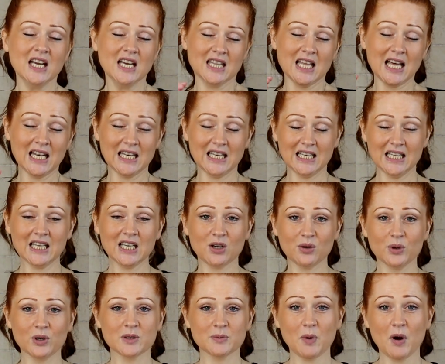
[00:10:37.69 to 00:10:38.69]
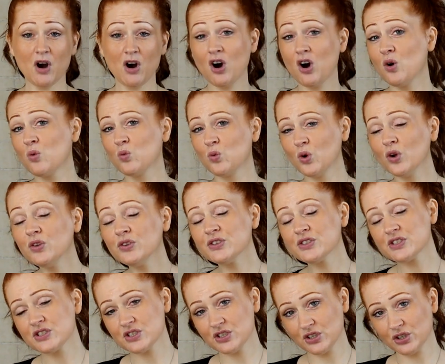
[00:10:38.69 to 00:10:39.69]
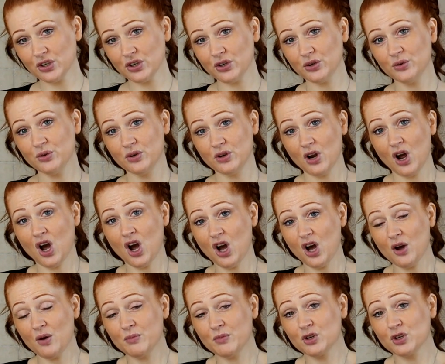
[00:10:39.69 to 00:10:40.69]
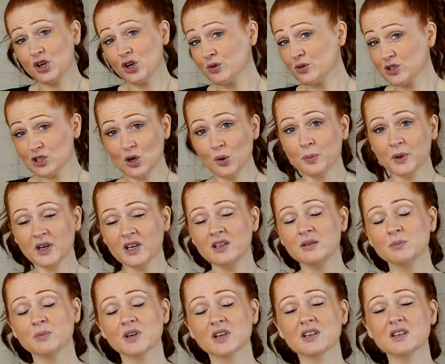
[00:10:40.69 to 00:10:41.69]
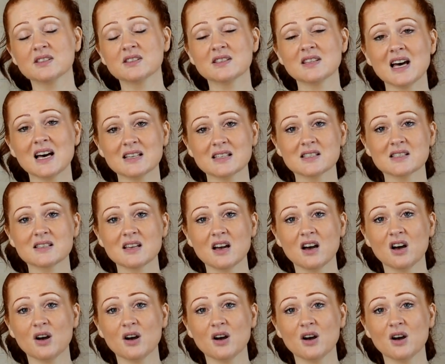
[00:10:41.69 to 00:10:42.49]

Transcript: that liquid part wants to go sloppy, because that's